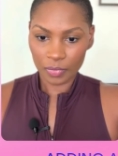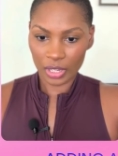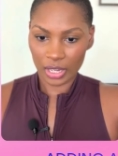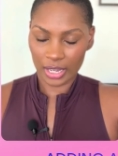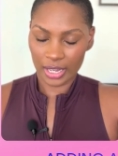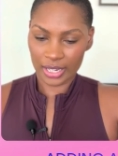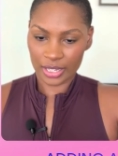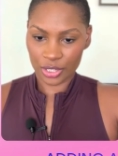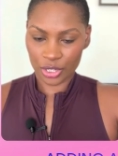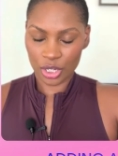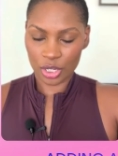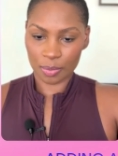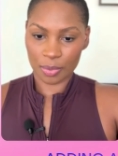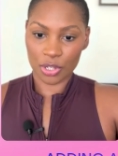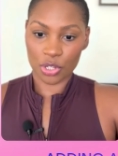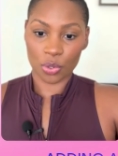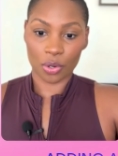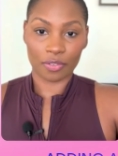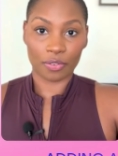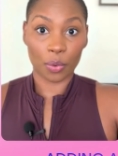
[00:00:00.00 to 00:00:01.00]
Excuse me.
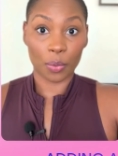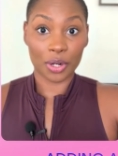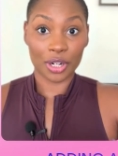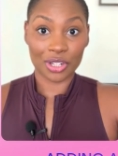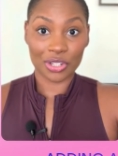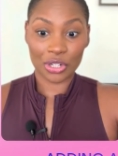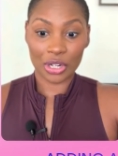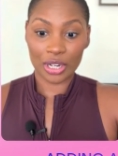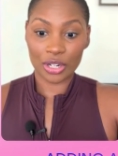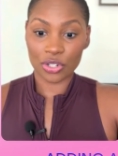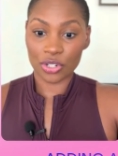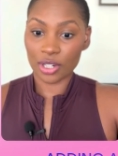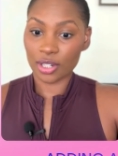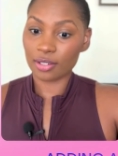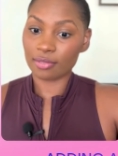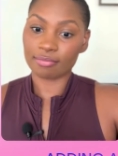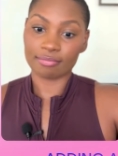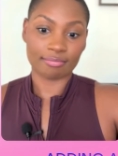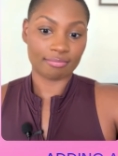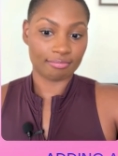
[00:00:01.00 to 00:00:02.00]
So if I want to change it,
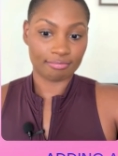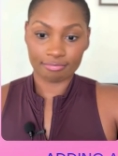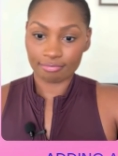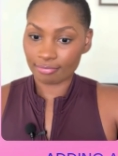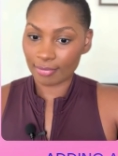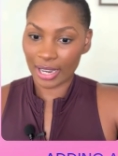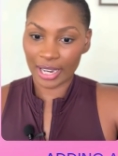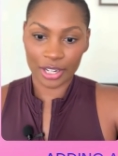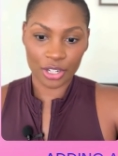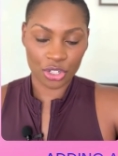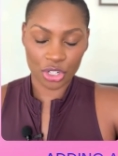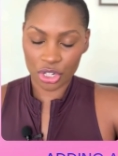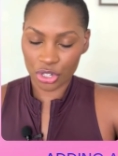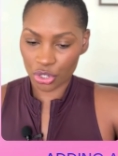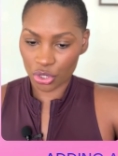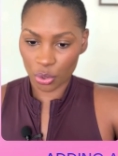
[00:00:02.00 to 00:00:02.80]
I can change it